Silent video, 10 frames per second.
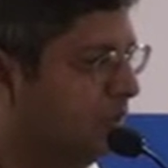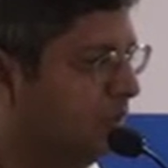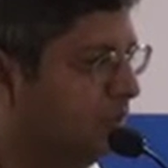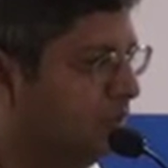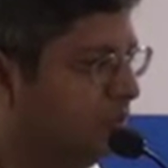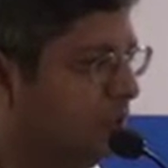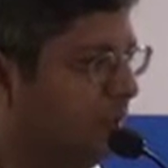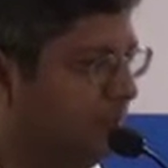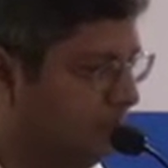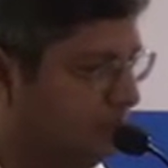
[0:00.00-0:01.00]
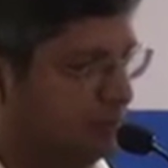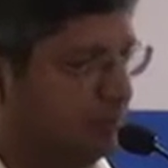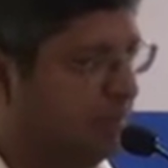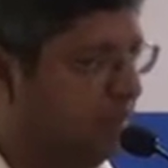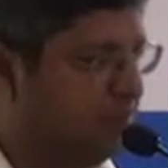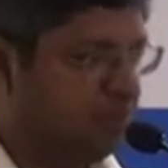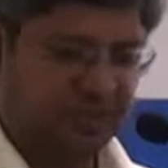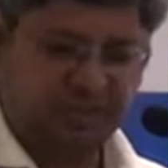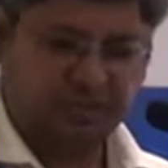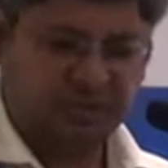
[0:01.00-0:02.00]
okay, so and various
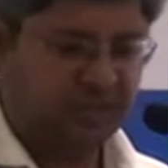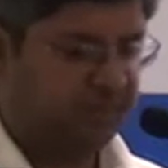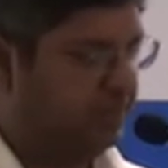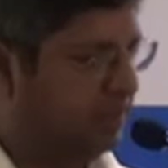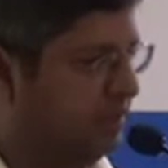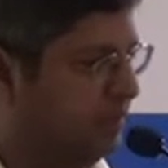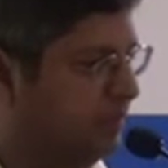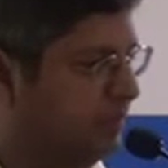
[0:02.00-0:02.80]
points to that effect.